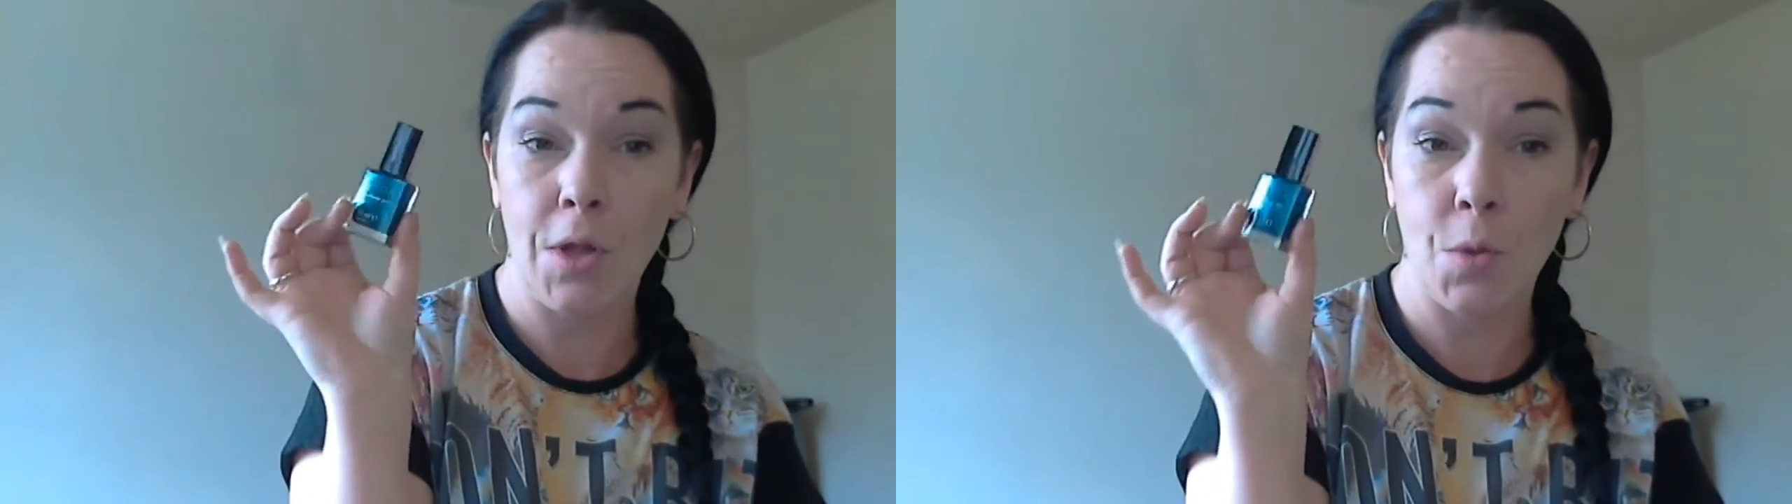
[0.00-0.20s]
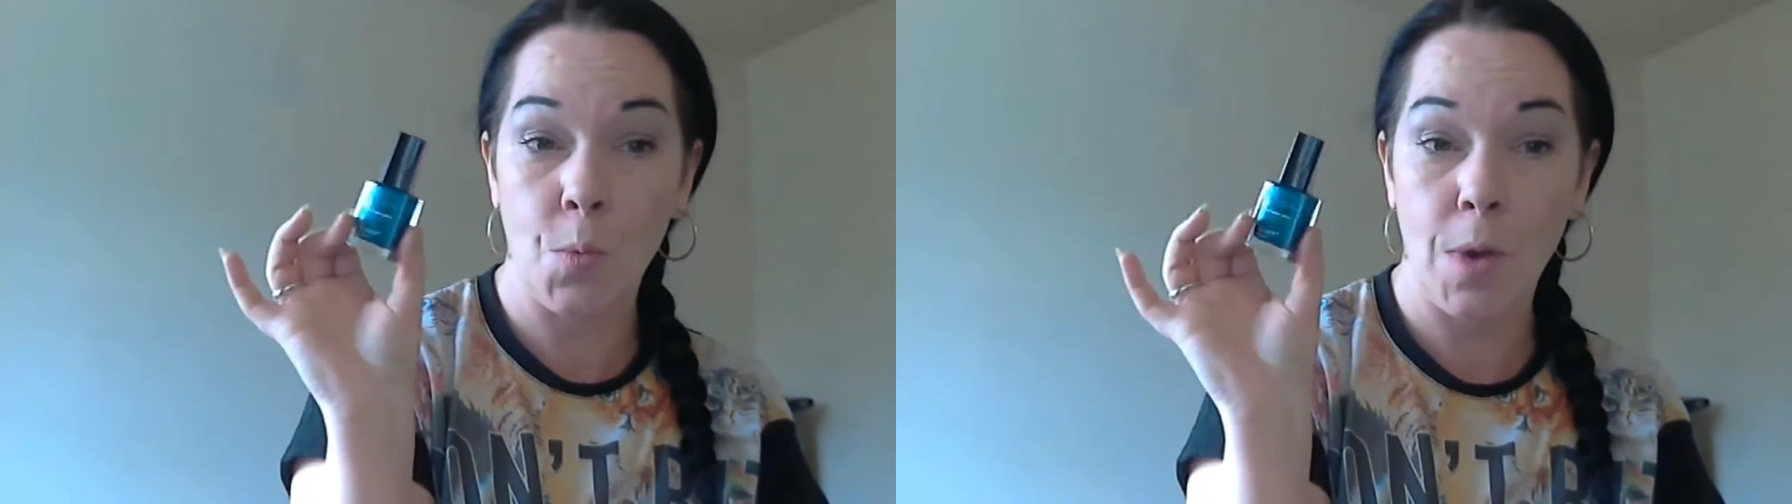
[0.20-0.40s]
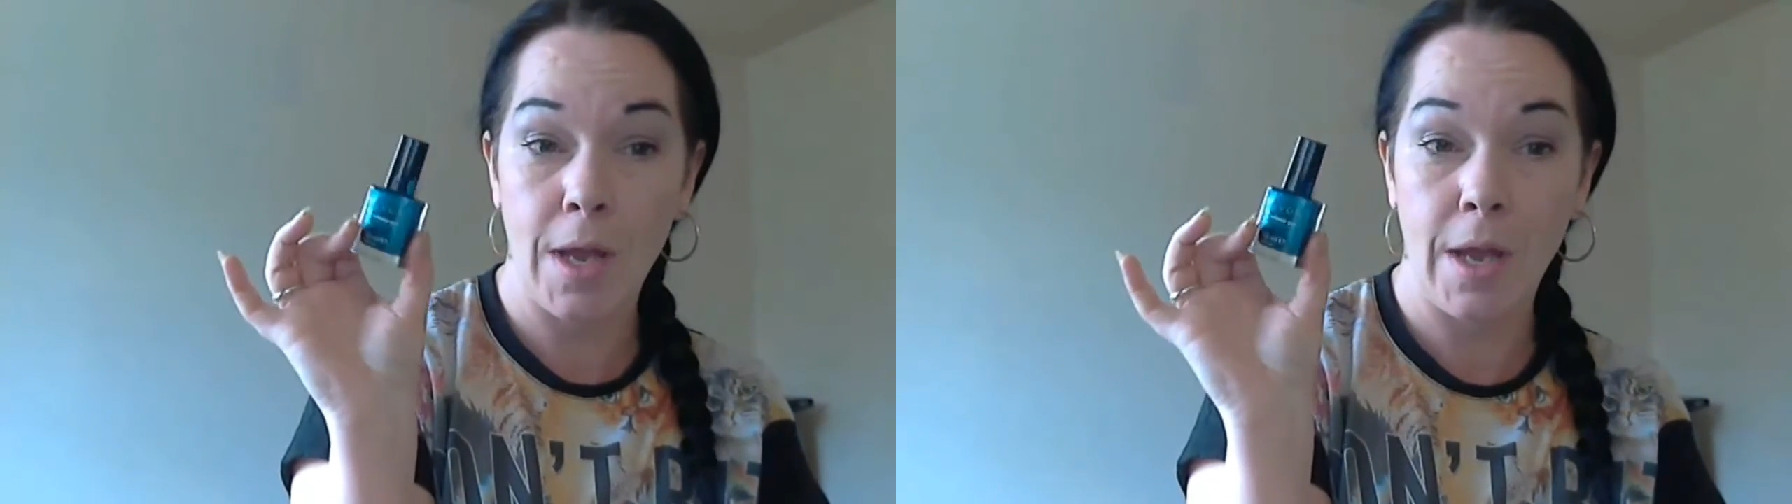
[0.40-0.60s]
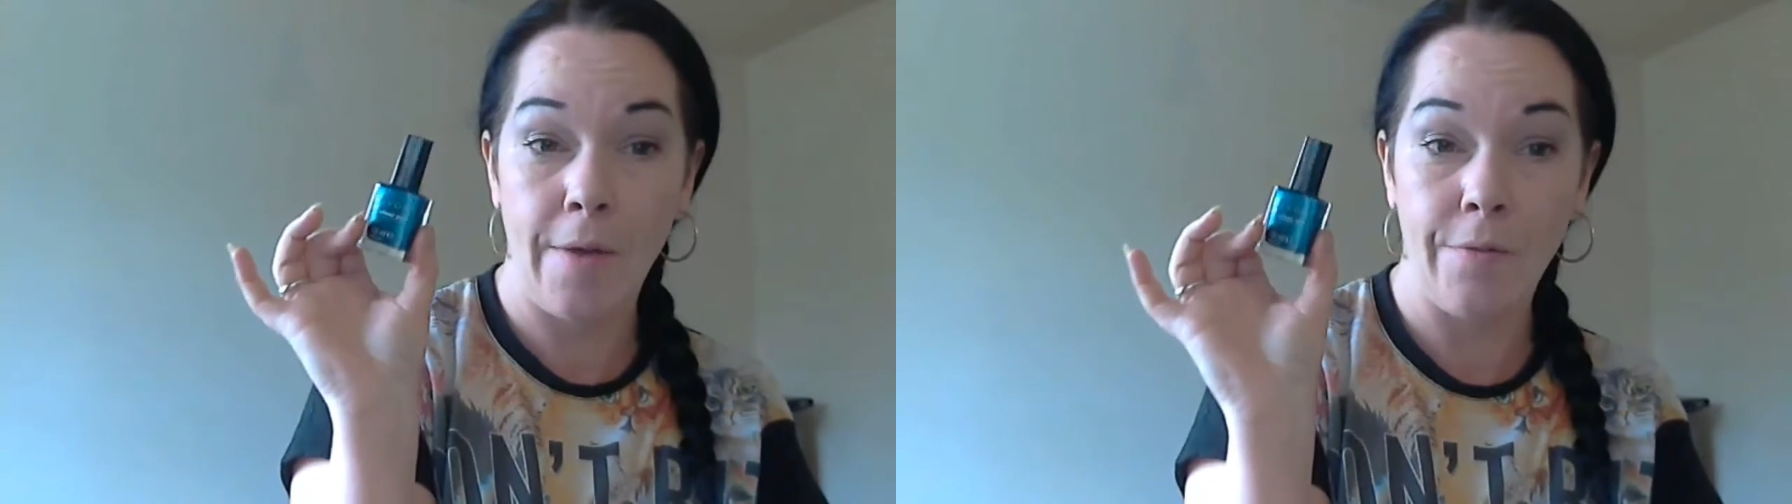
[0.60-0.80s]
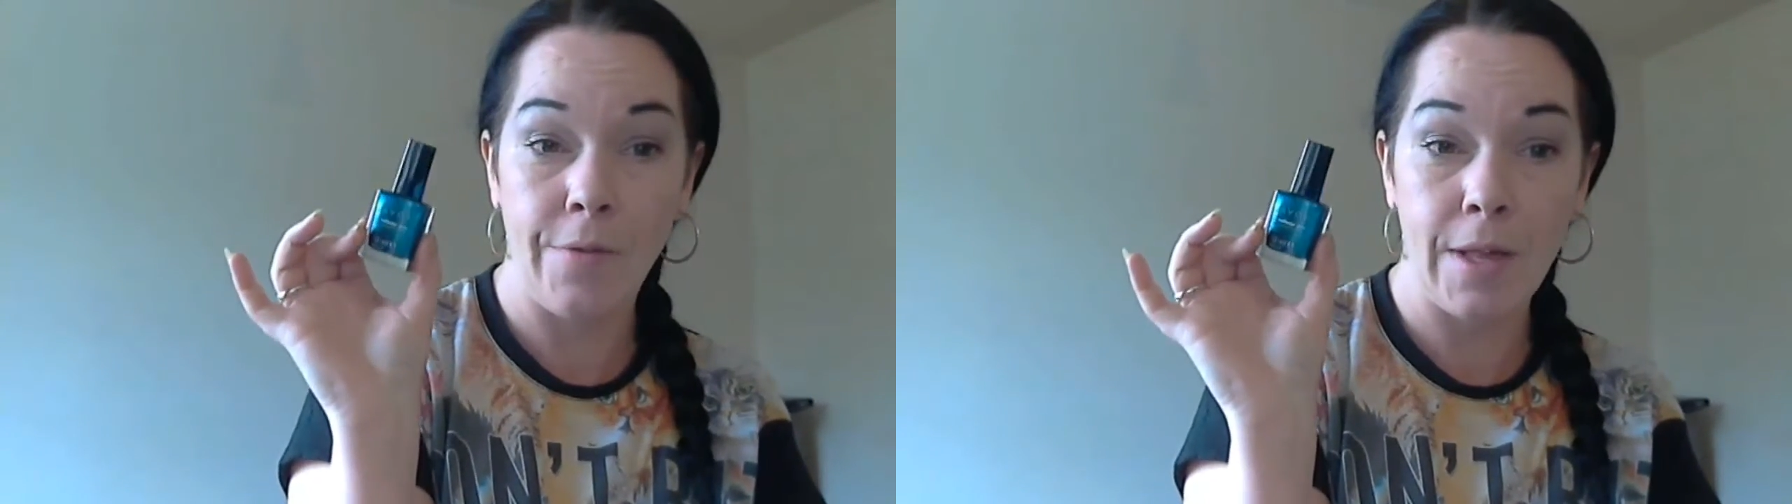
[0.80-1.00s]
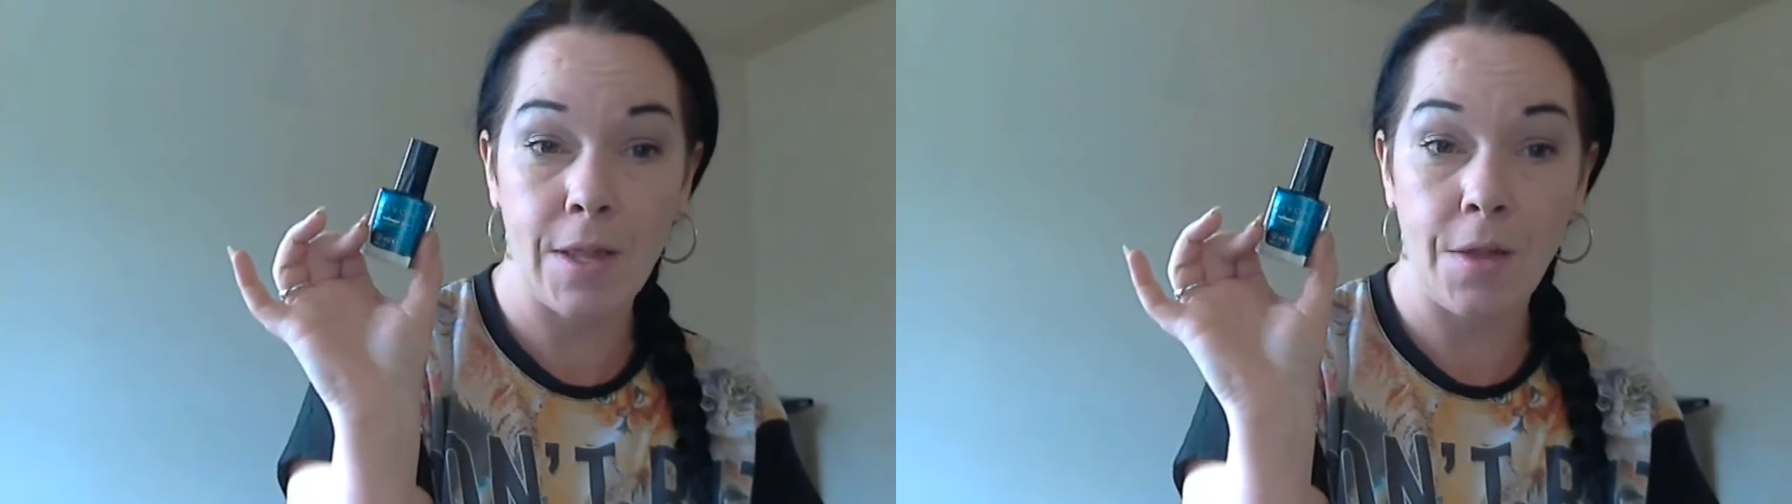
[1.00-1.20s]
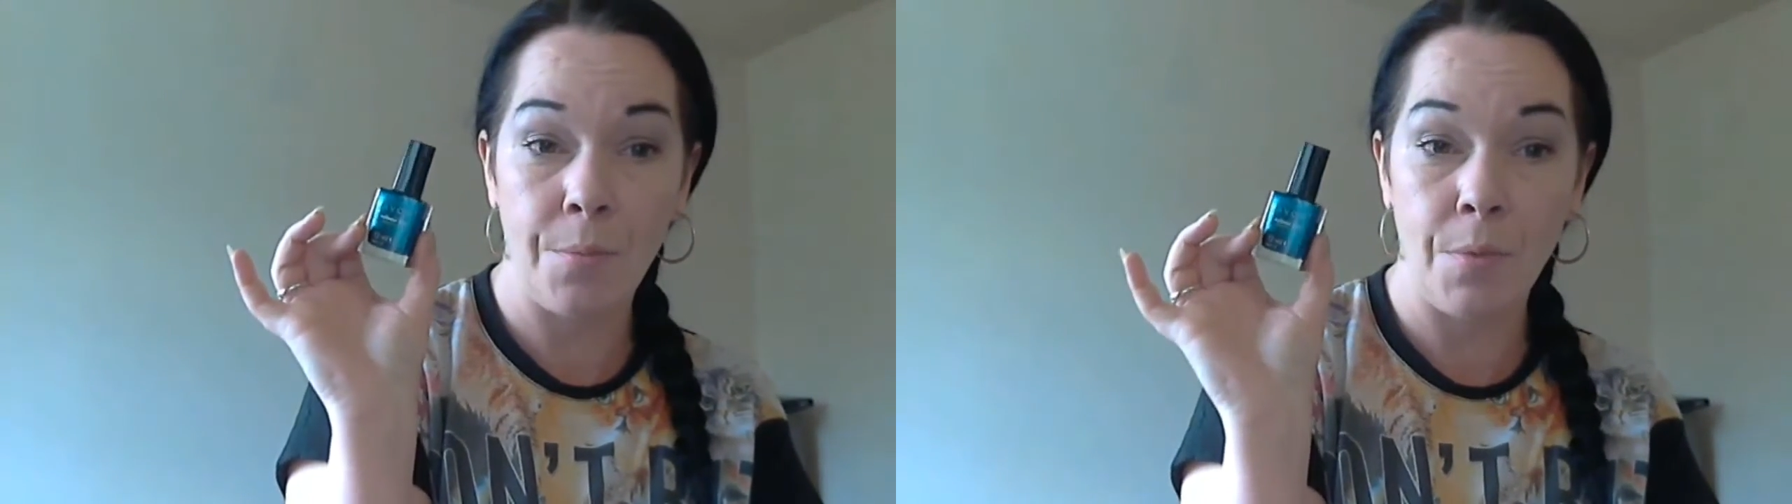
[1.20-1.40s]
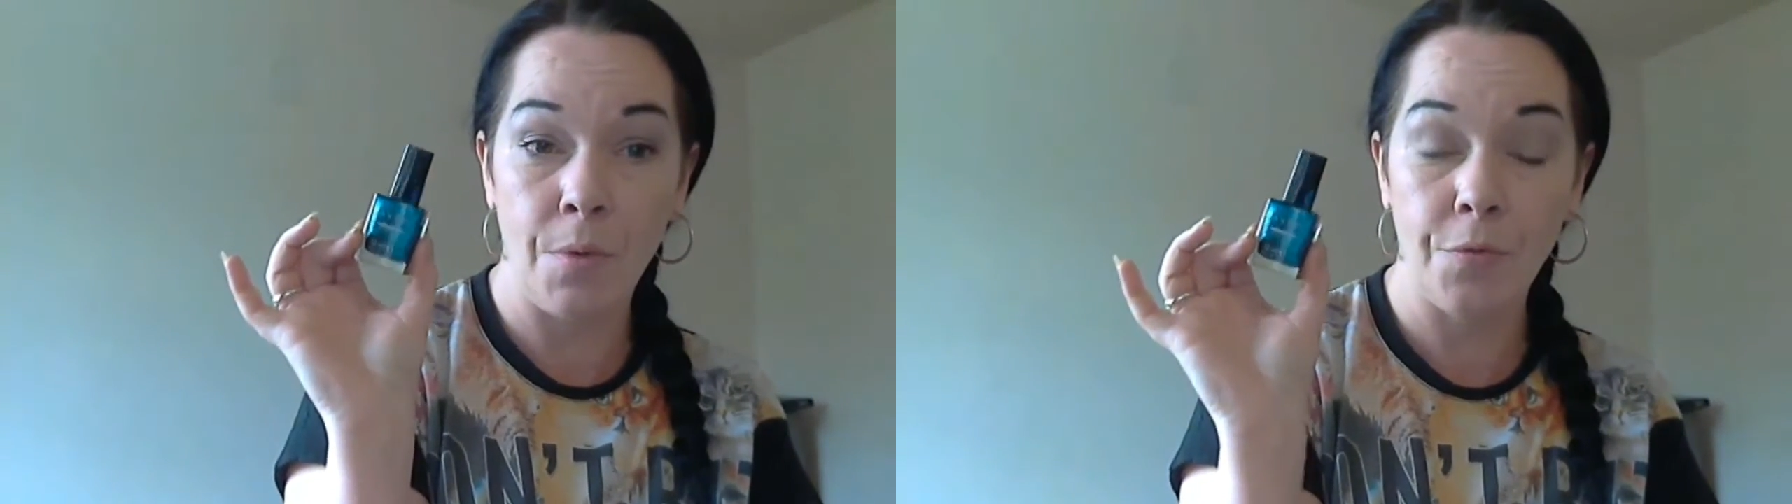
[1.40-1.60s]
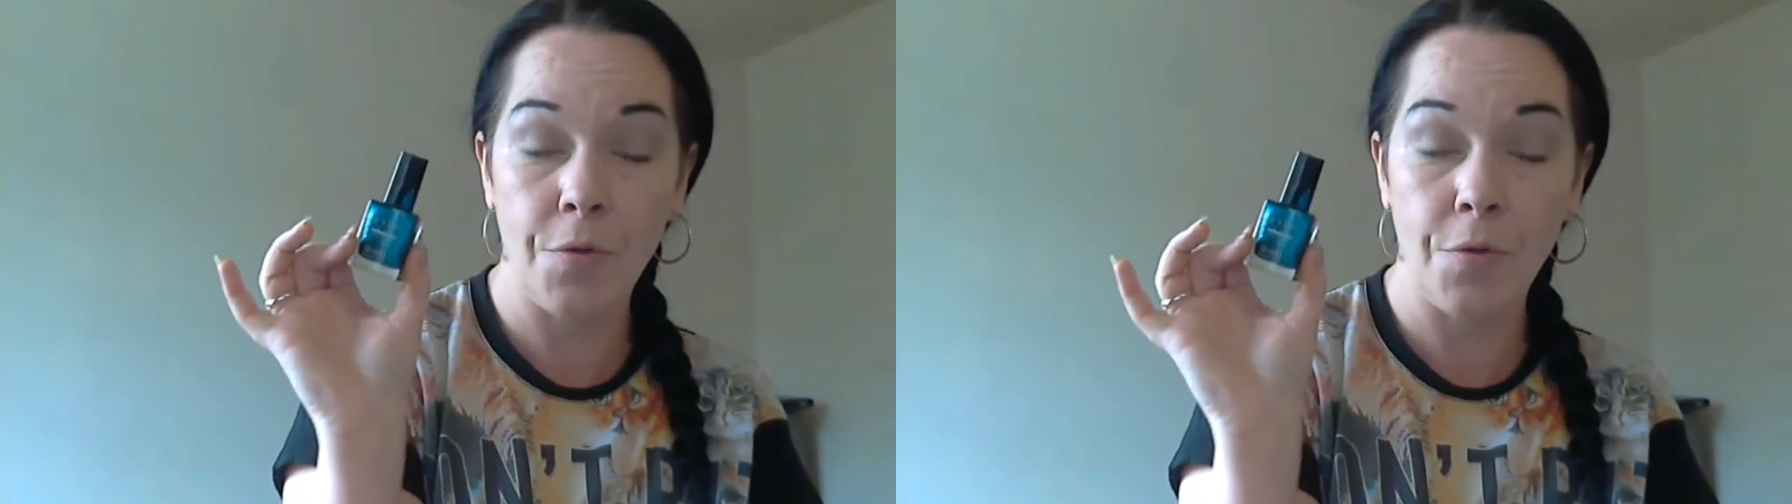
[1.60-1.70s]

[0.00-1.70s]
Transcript: to wear this month.